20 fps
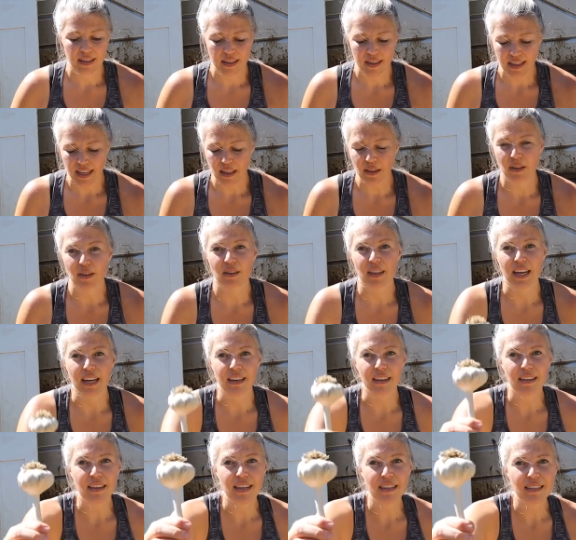that look like
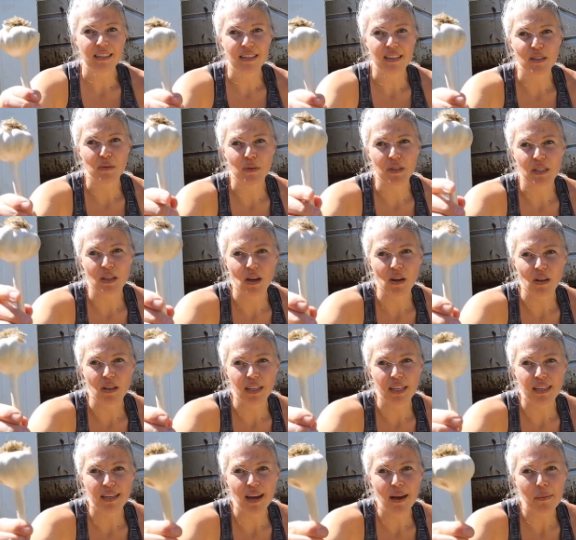this, this one's all
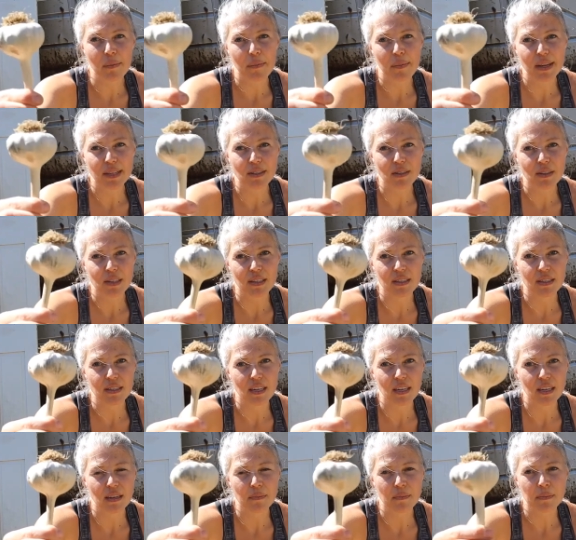cleaned up as you can
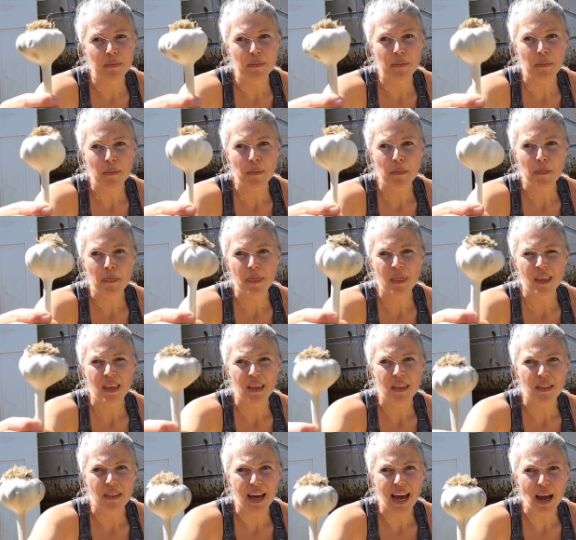see.
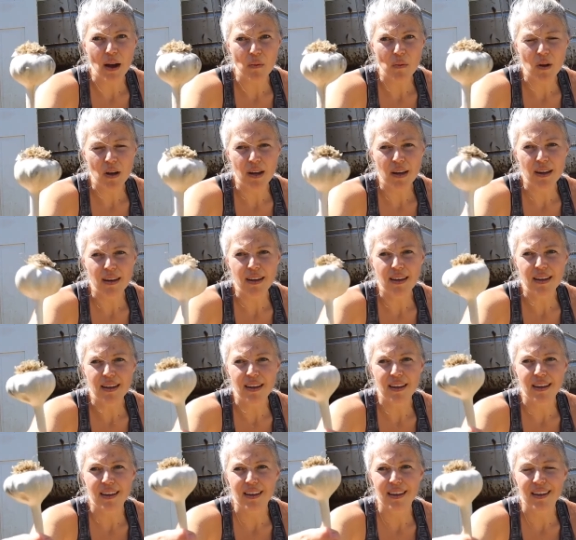That one,
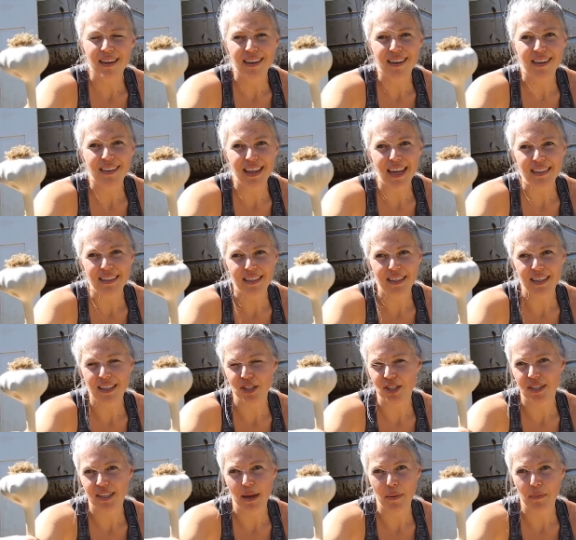that's gonna
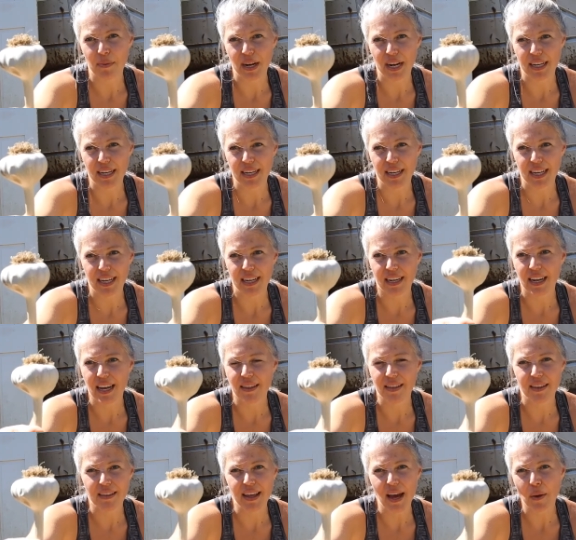just get braided in
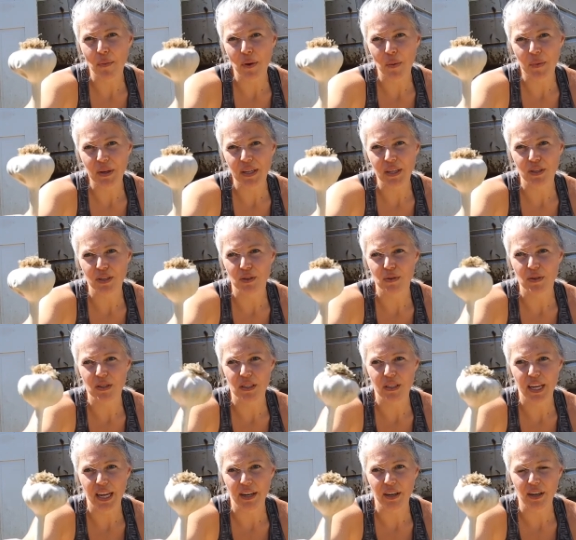and then that one we can use
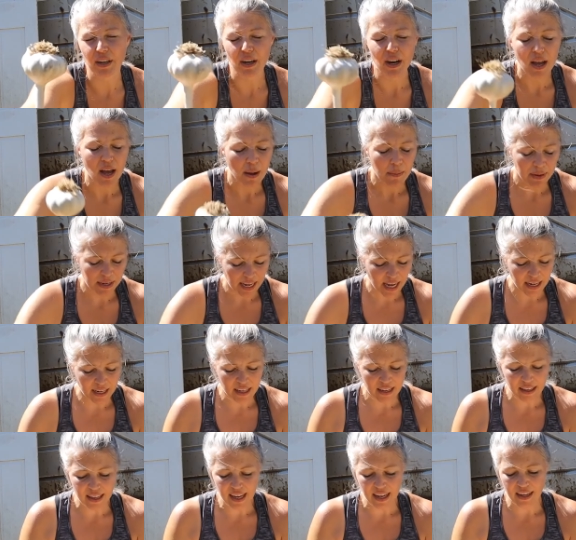later. But
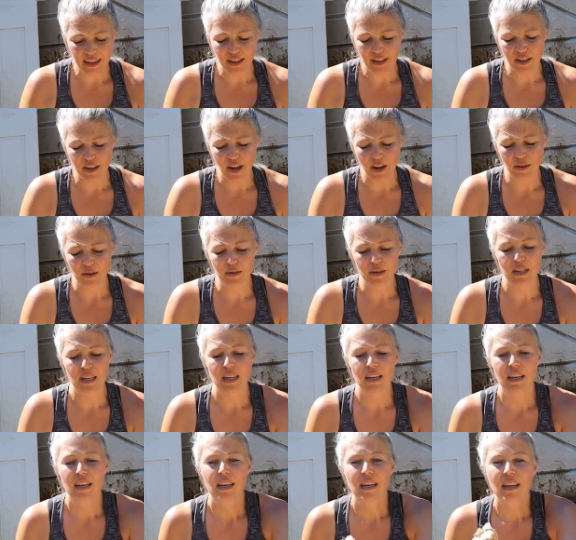any that, you know,
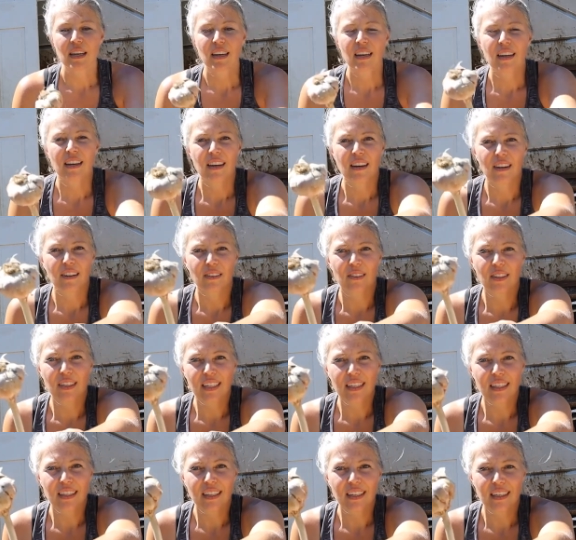are
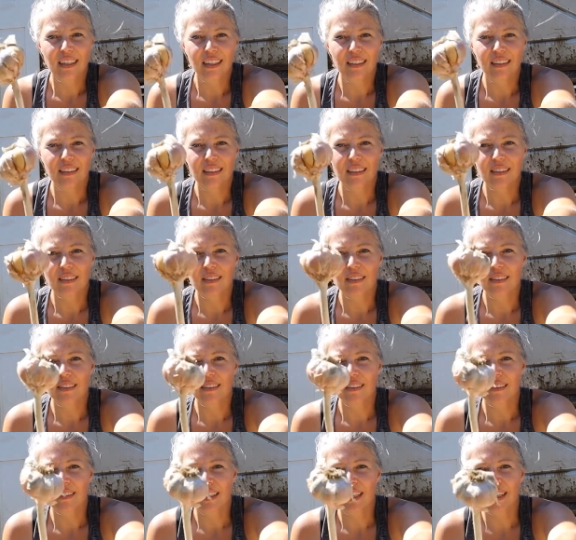looking a
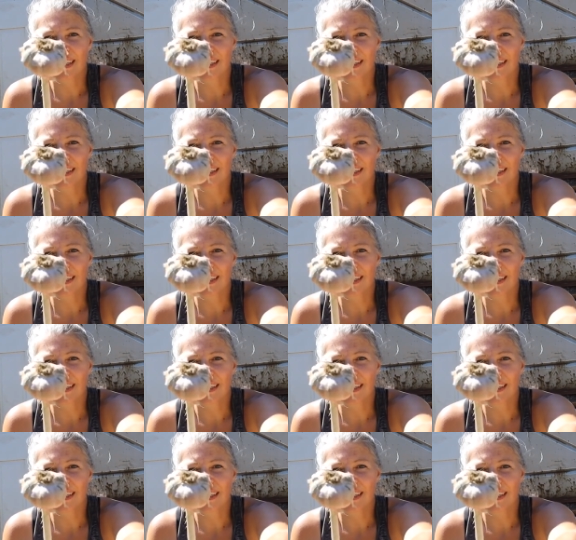little